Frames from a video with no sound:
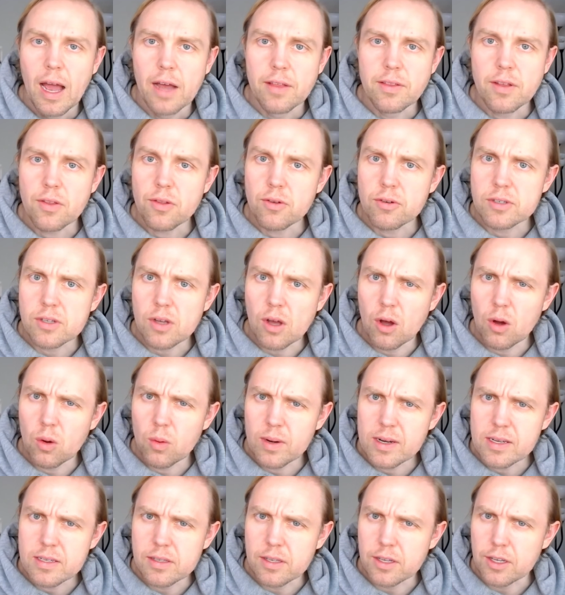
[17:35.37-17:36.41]
then there's
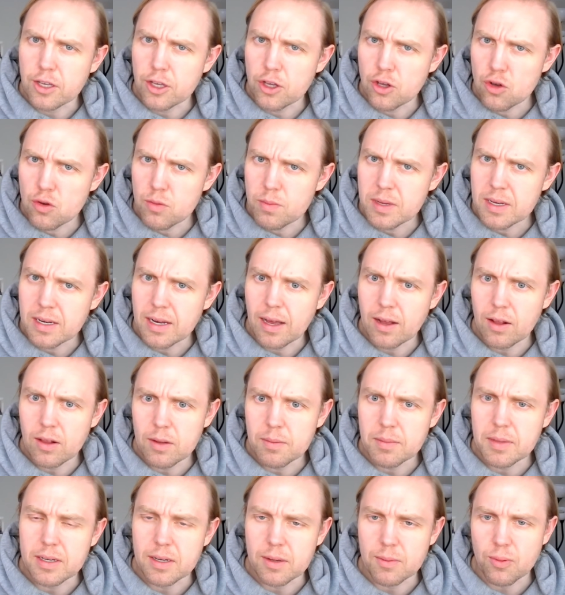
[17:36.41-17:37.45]
always the human
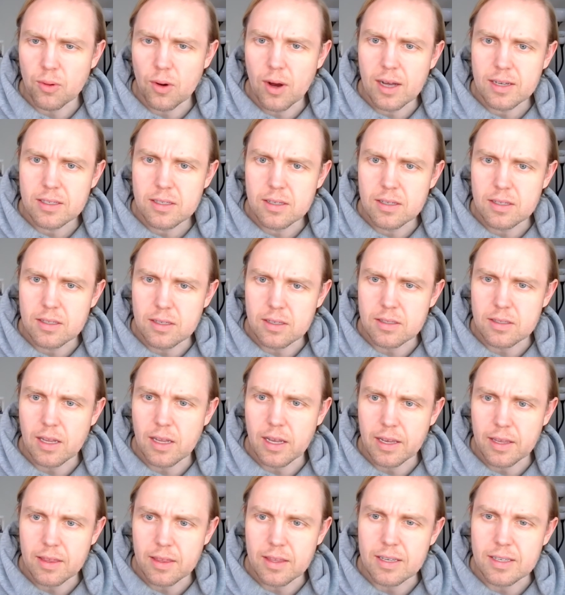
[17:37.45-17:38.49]
element in processes
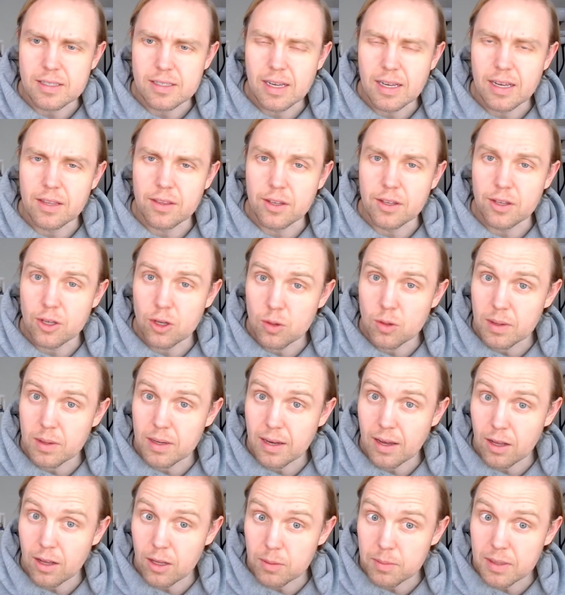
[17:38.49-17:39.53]
like this, and the human
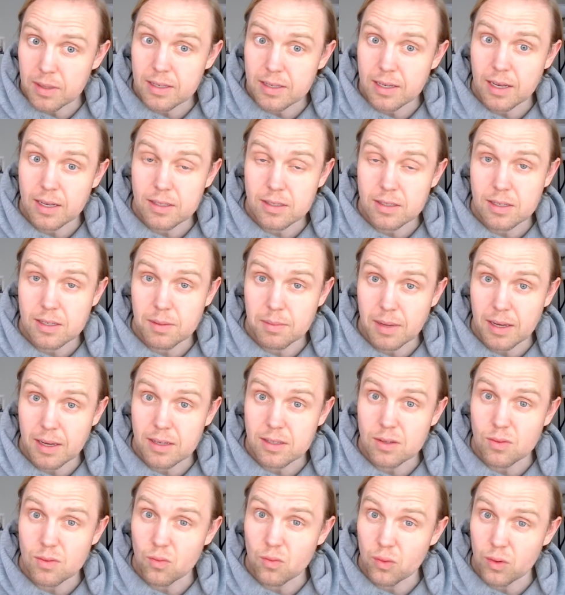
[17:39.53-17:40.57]
element tends to make
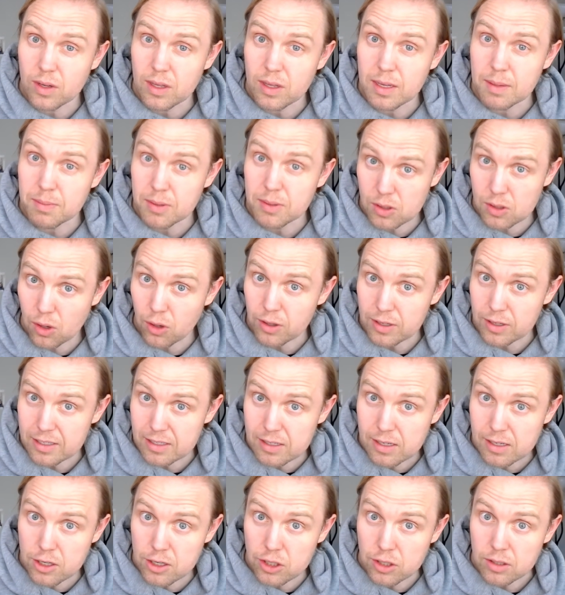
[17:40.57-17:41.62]
some really bizarre
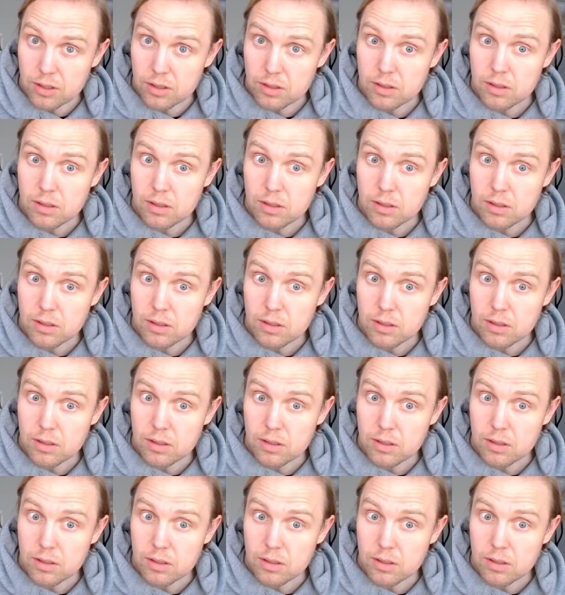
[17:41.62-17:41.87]
decisions.